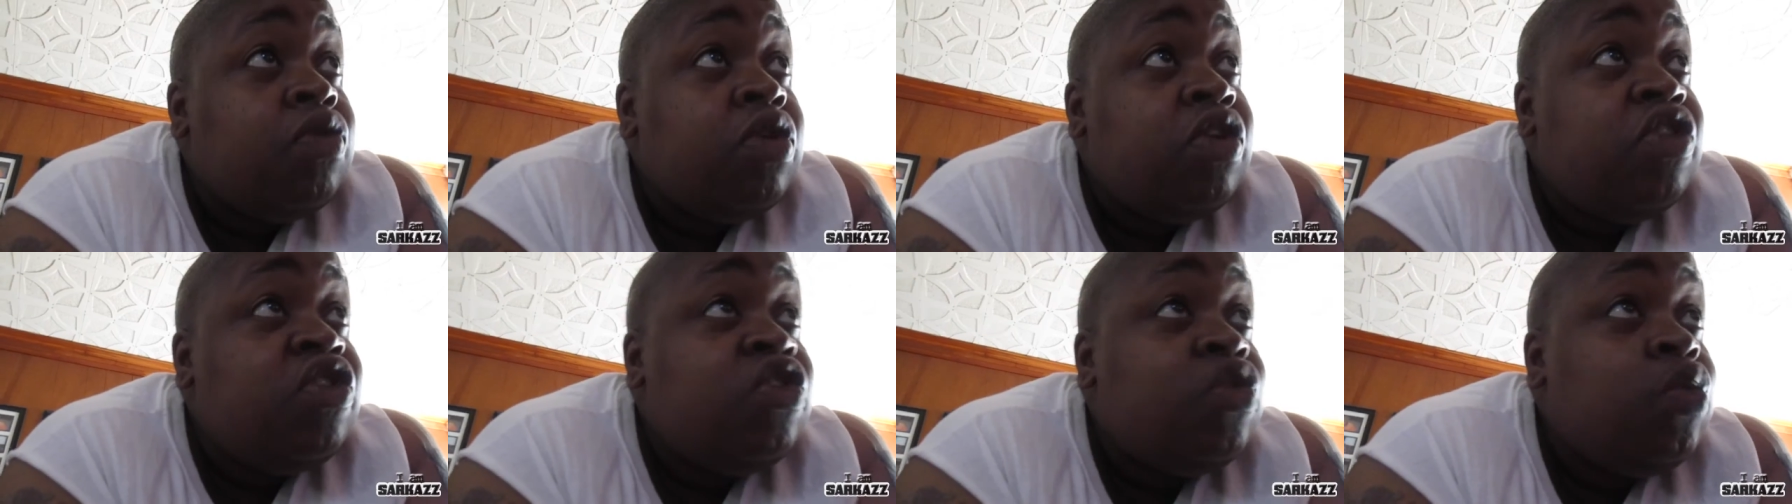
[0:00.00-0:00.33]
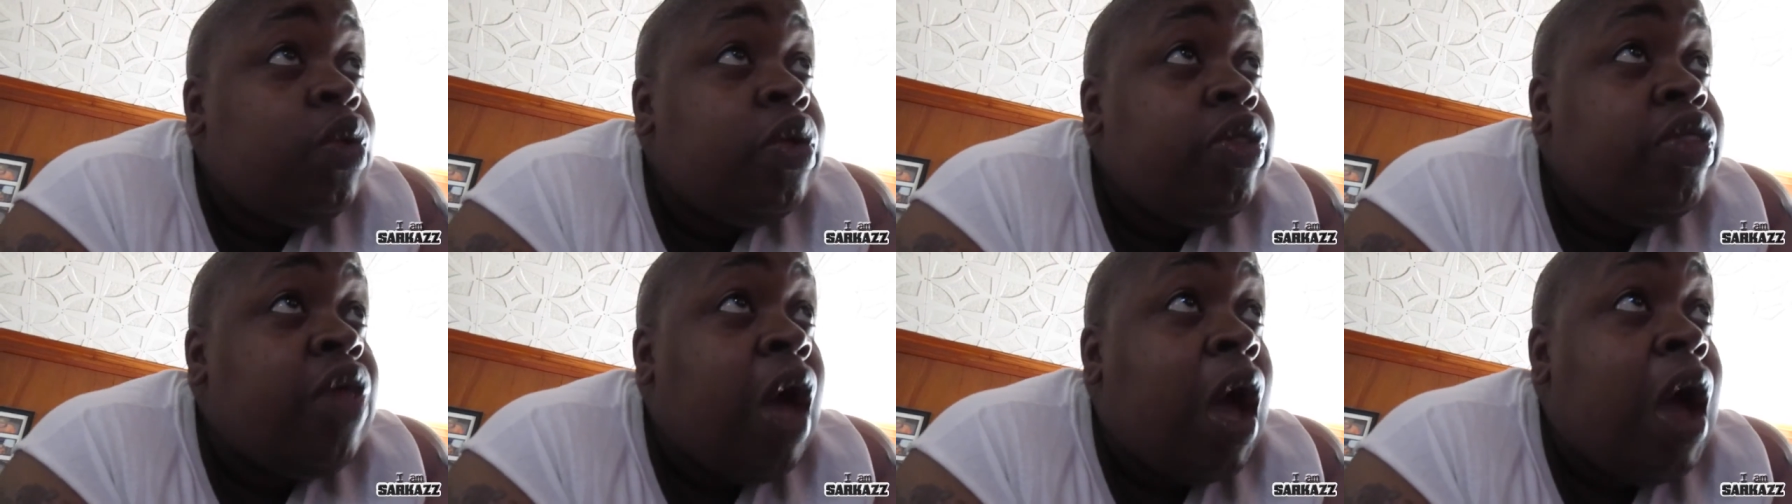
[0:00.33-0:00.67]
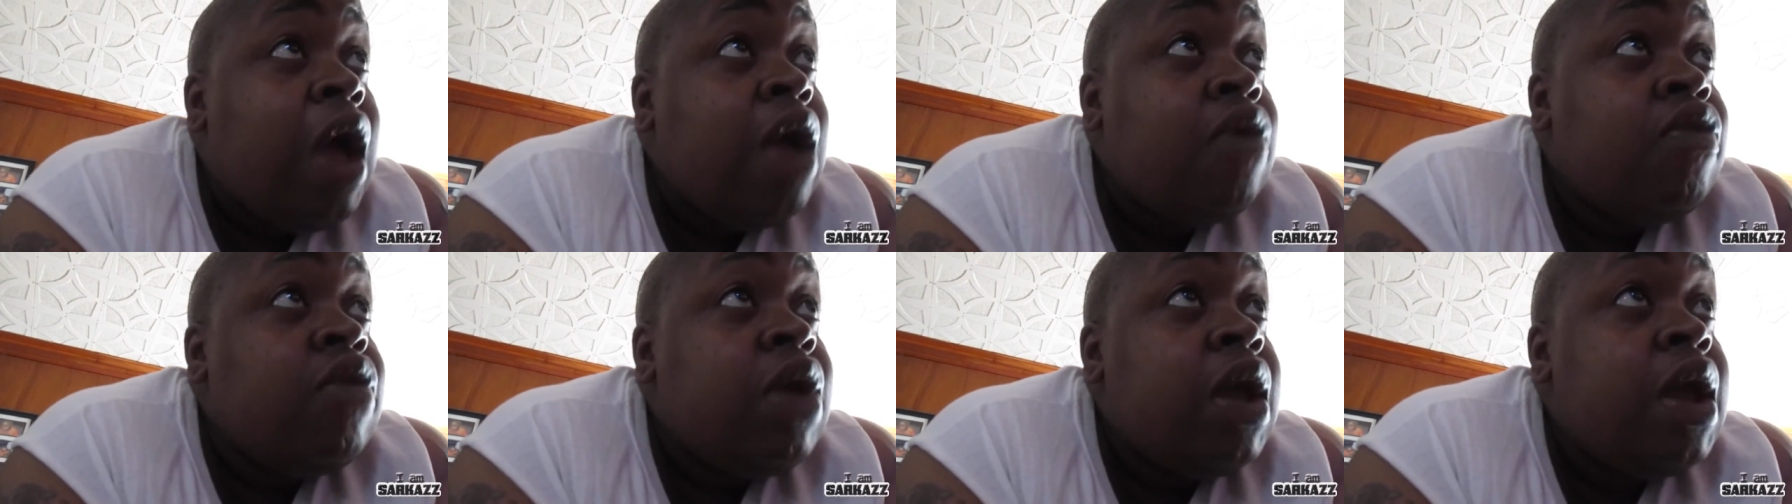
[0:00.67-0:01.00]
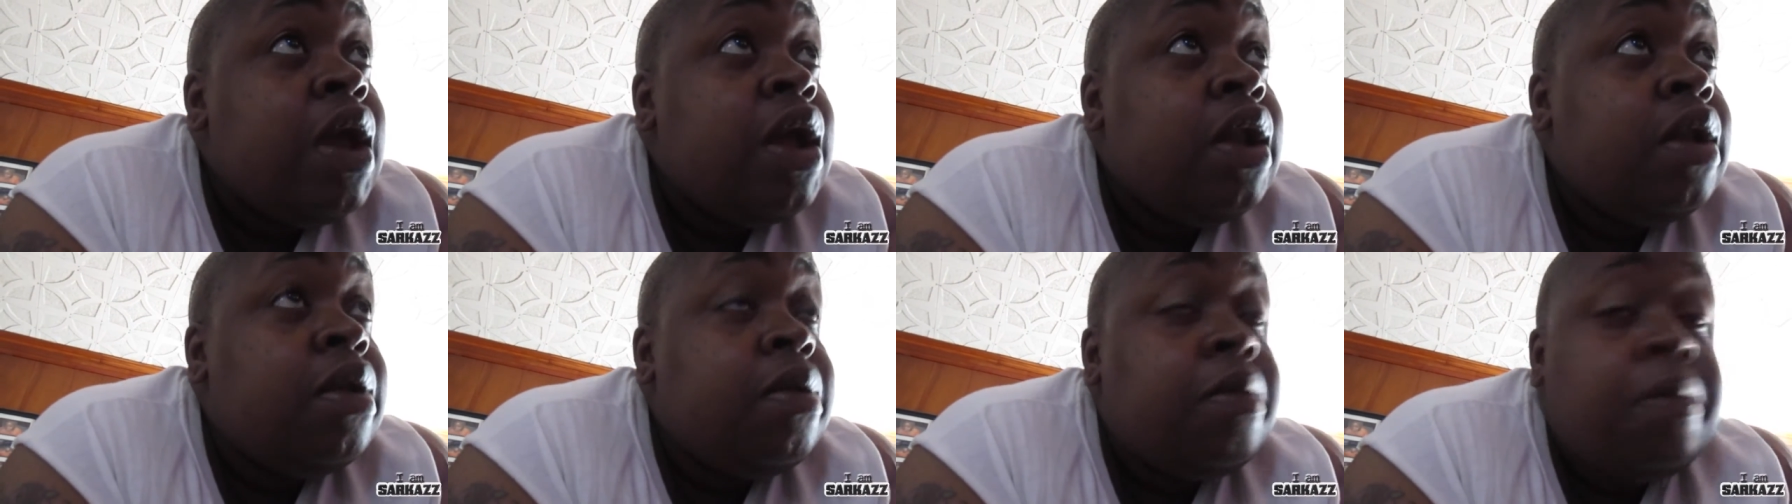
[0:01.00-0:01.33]
reached with Iran.
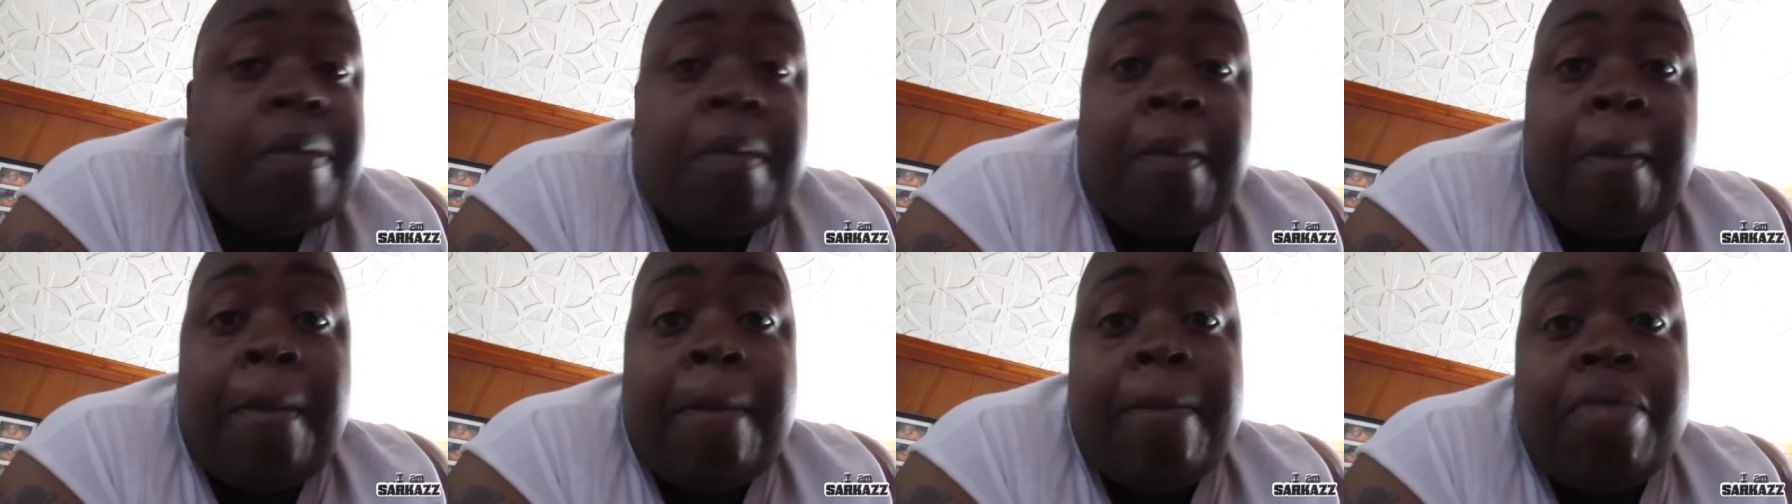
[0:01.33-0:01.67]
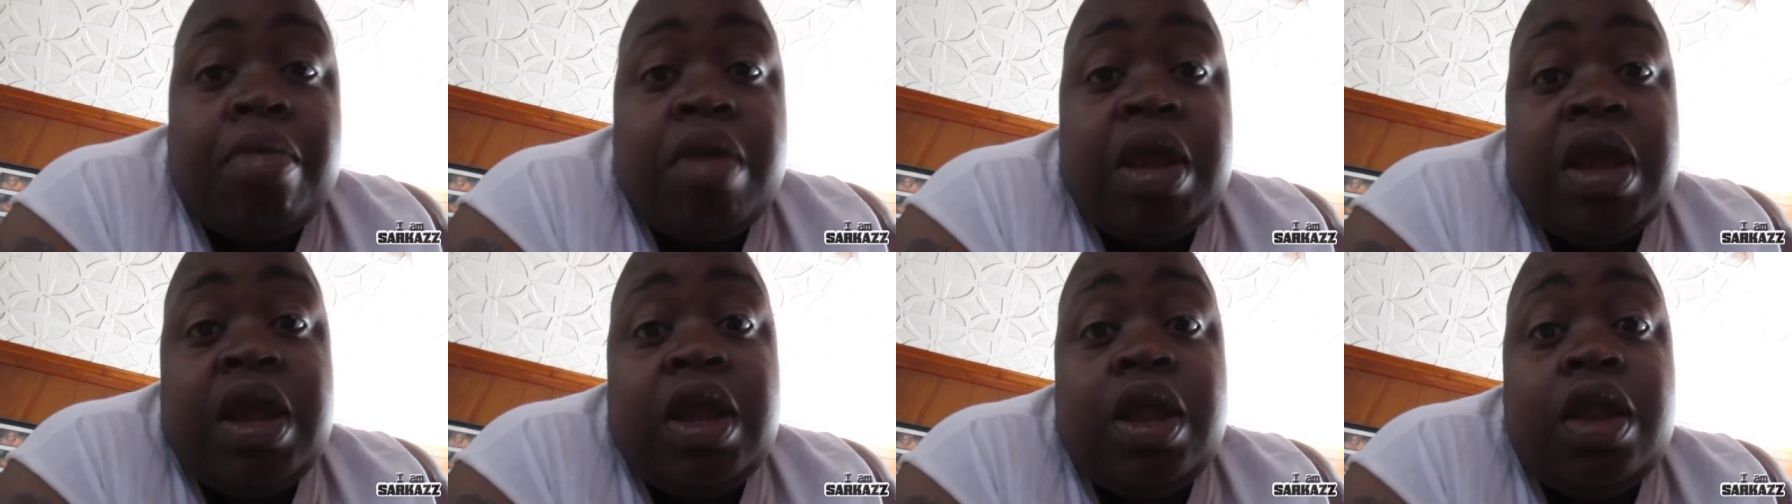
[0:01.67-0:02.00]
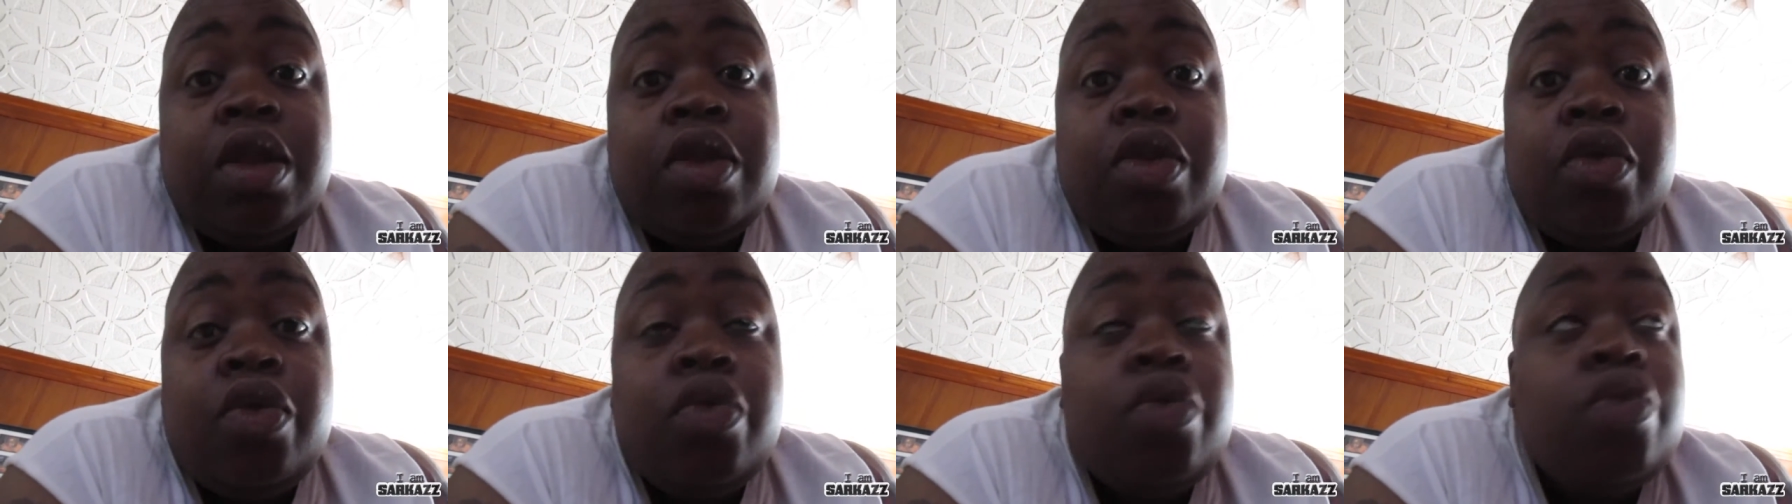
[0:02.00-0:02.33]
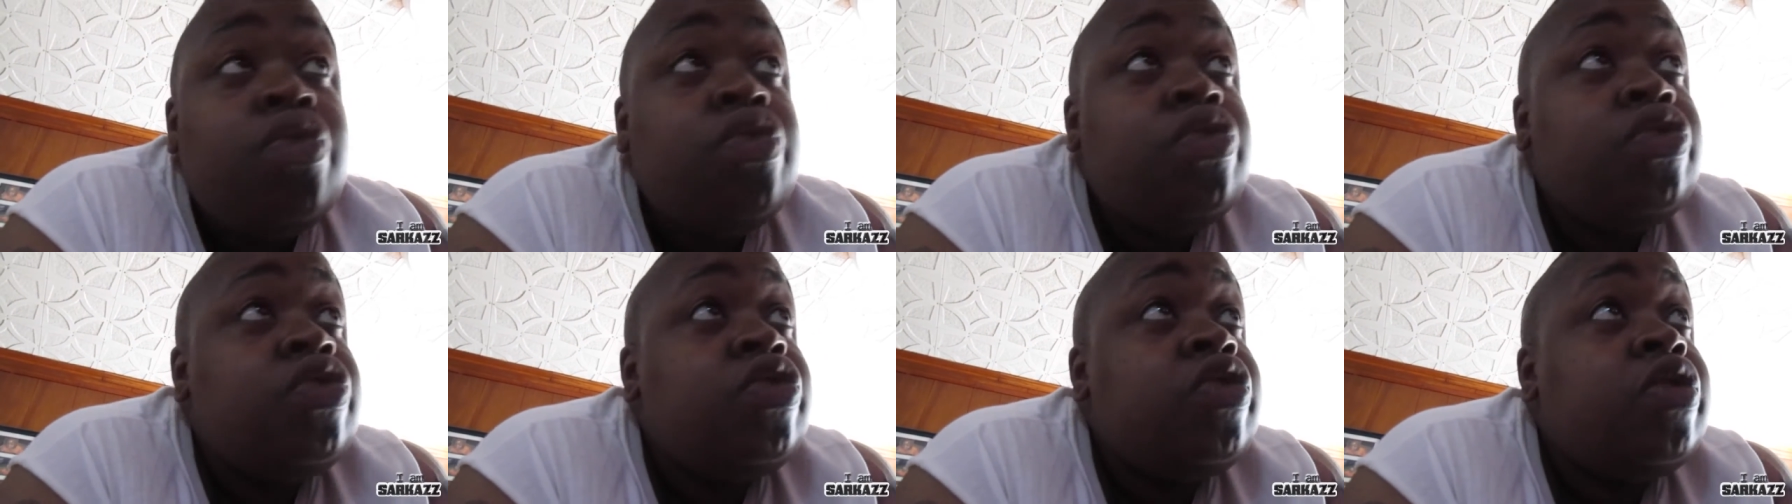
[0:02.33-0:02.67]
Breaking
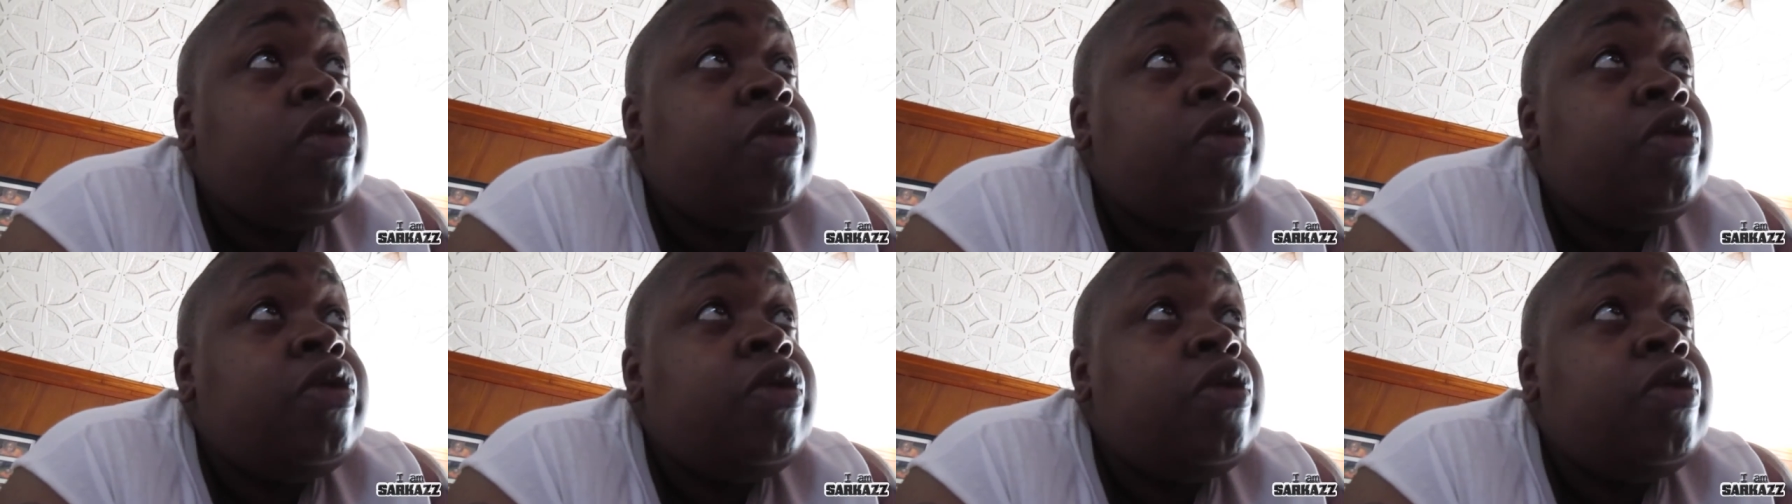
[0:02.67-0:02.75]
news. I